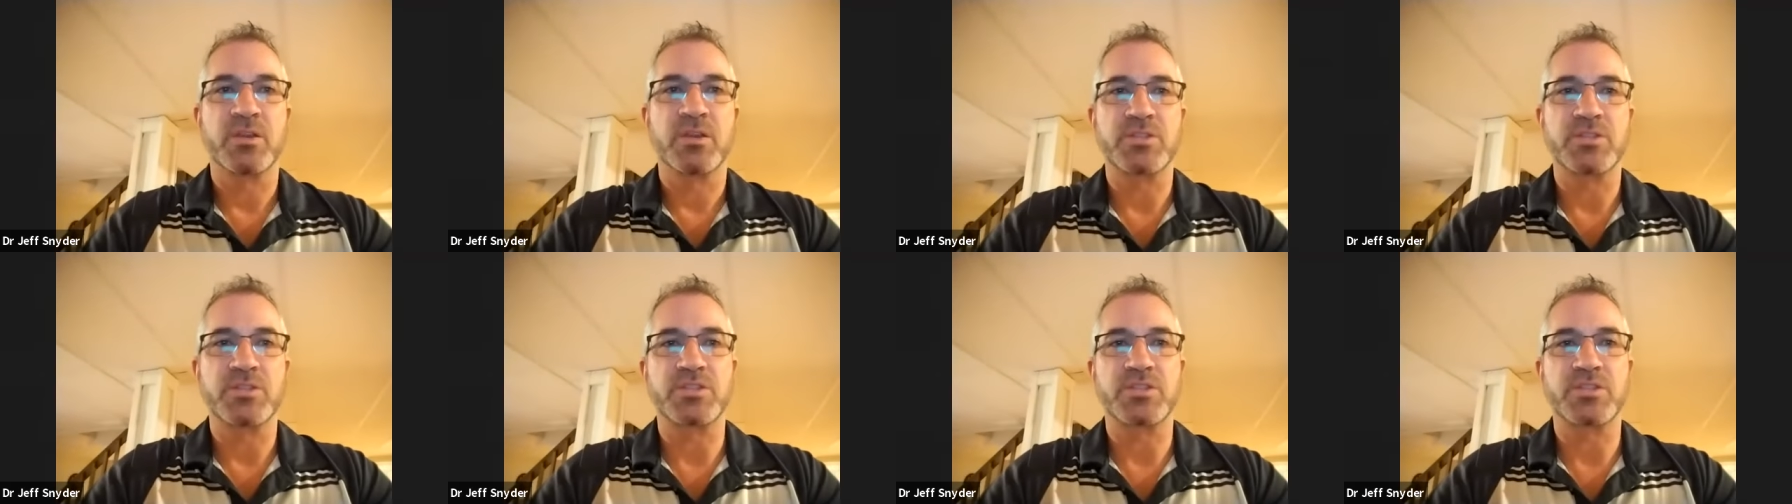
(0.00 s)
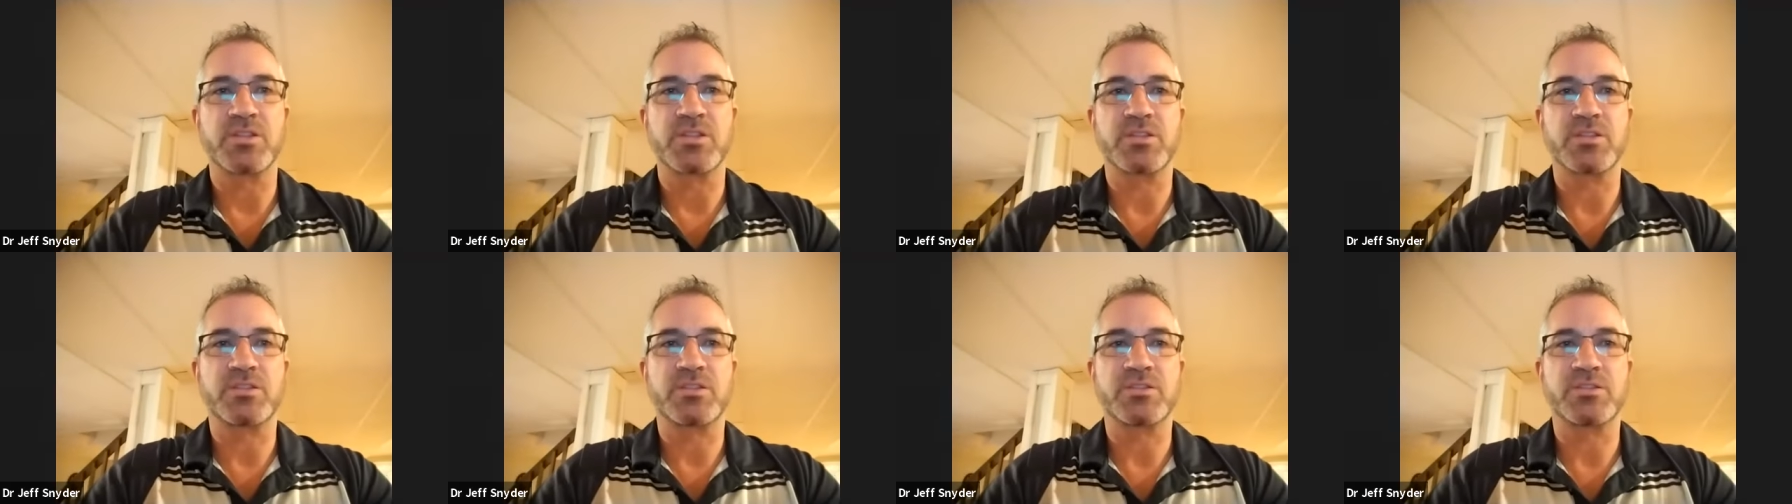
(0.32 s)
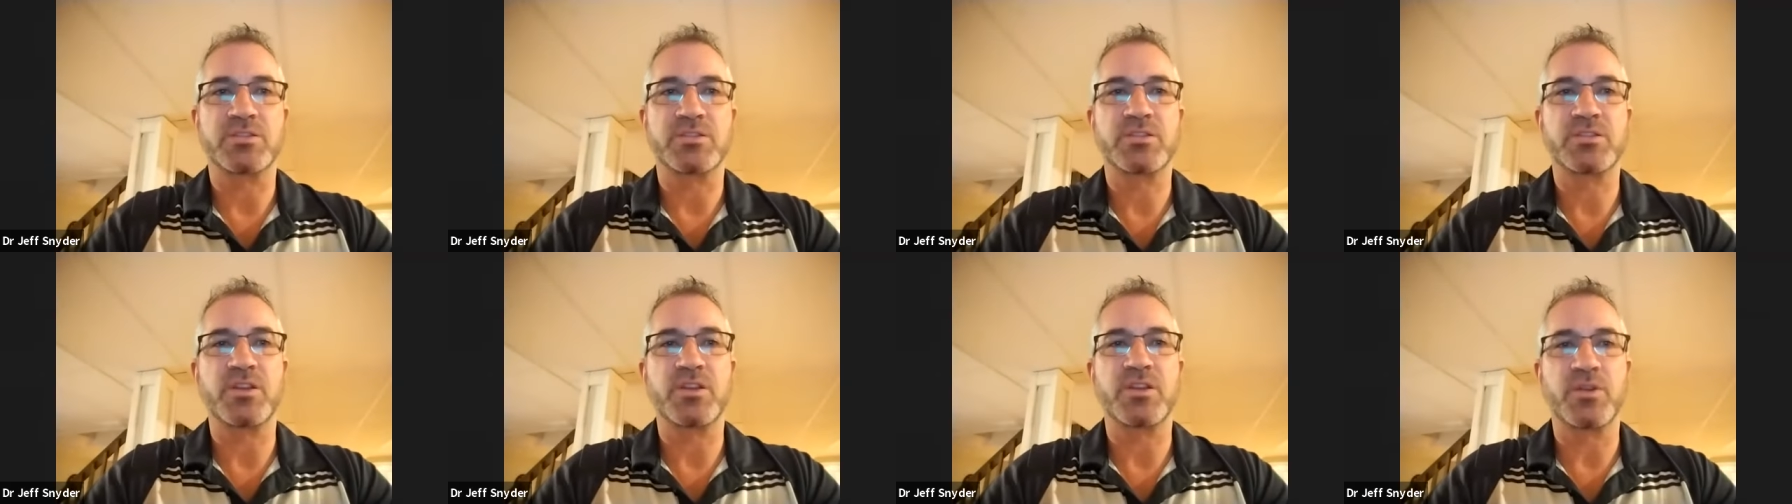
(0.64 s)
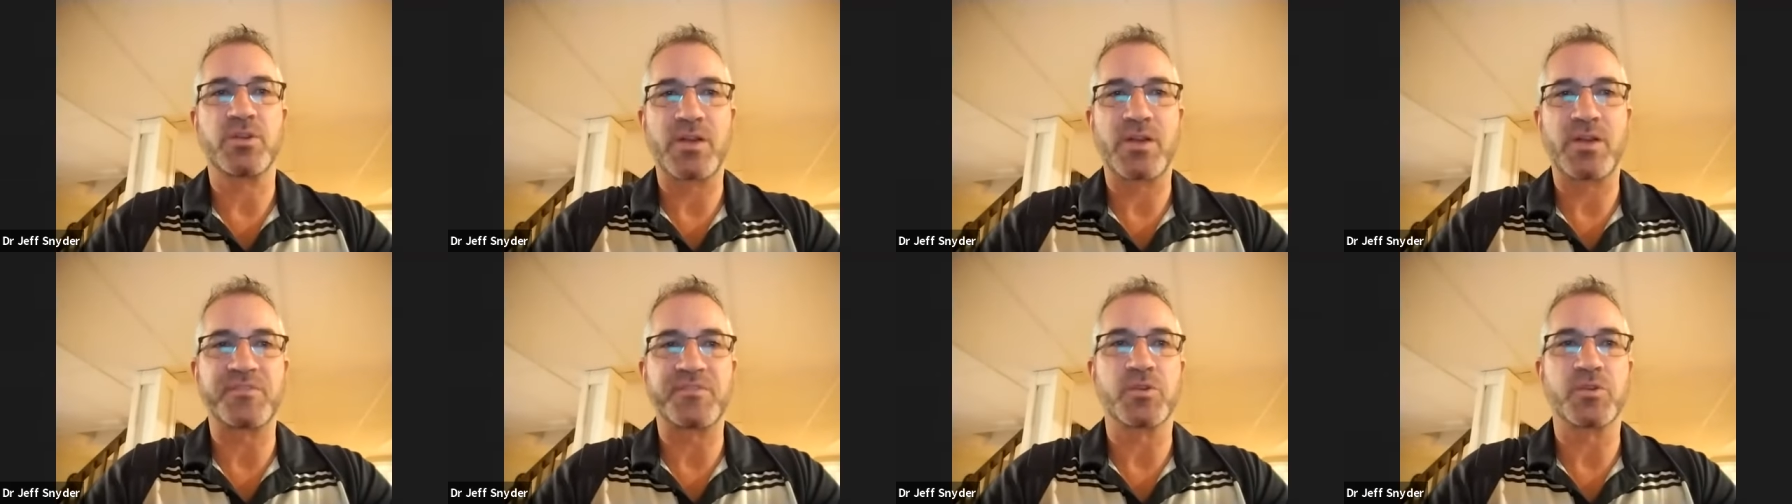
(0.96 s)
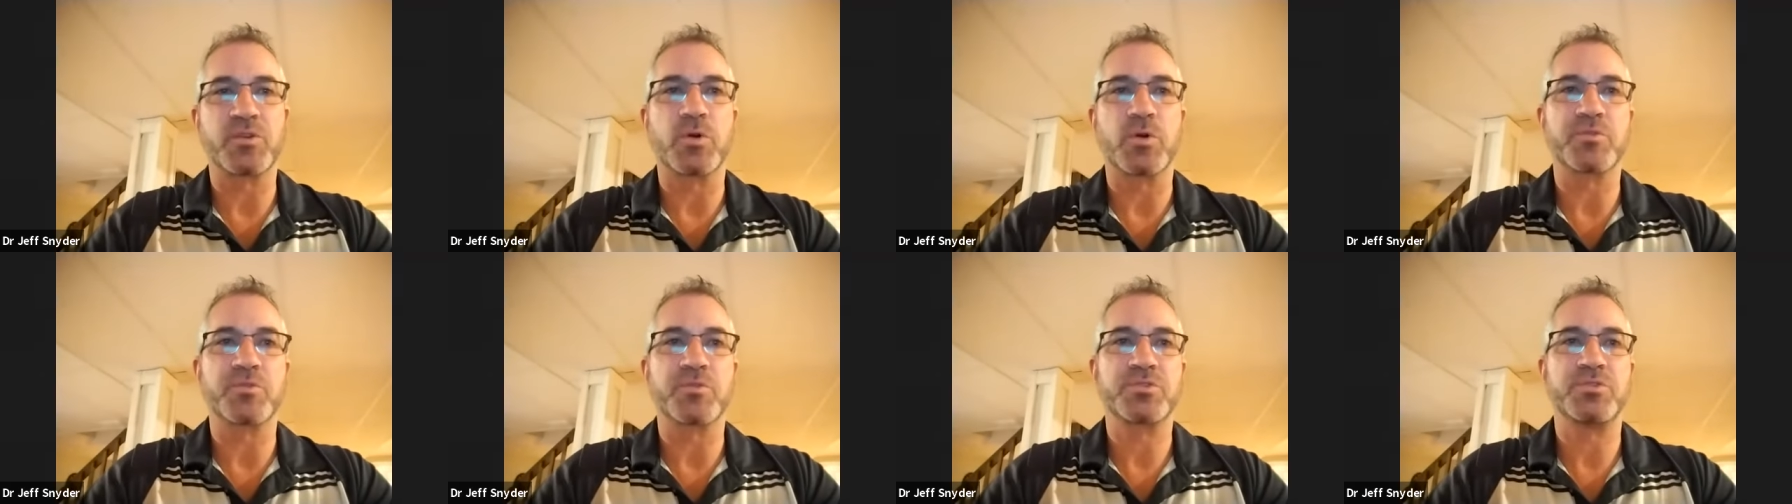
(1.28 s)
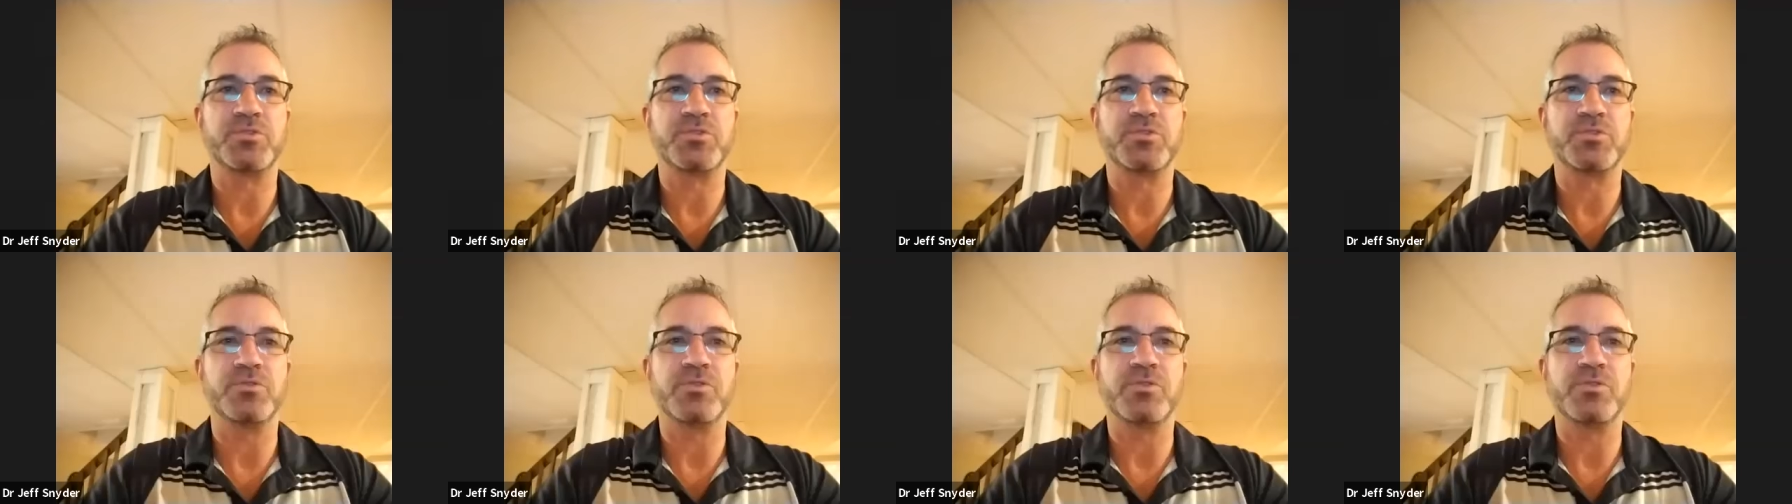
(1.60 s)
just so you don't have to go over
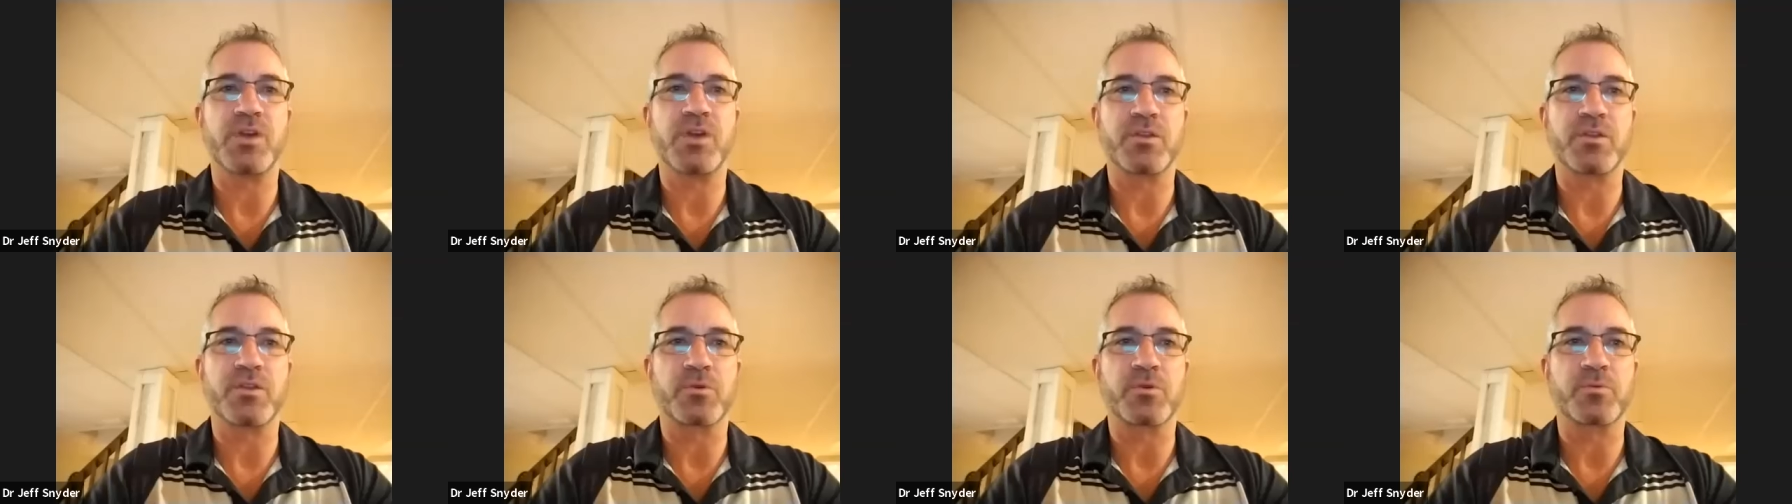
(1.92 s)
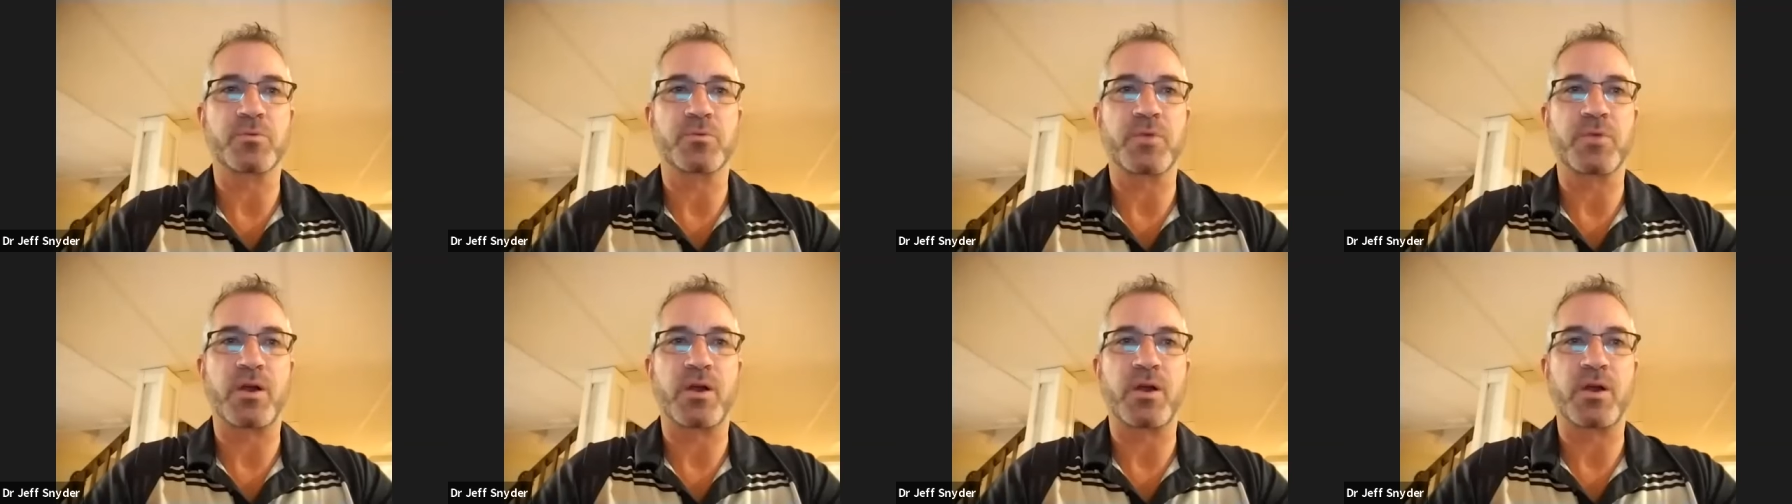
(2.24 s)
to the other